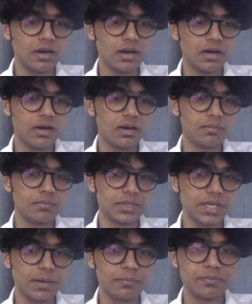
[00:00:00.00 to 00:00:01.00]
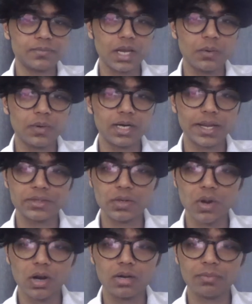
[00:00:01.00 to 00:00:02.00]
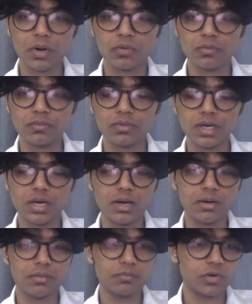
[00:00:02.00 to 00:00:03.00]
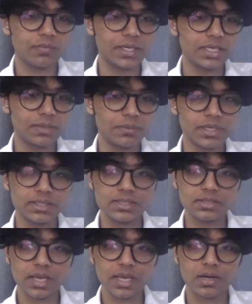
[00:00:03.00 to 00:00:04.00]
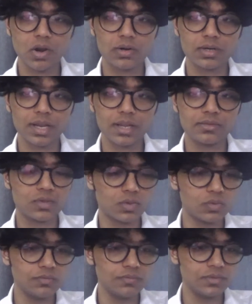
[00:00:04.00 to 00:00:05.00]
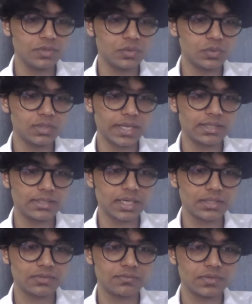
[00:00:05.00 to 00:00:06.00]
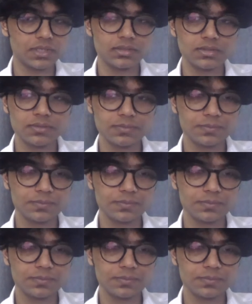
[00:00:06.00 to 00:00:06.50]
Now I'd like to call upon one of my teammates at Lawdiktat, Dhruv, to take the session further.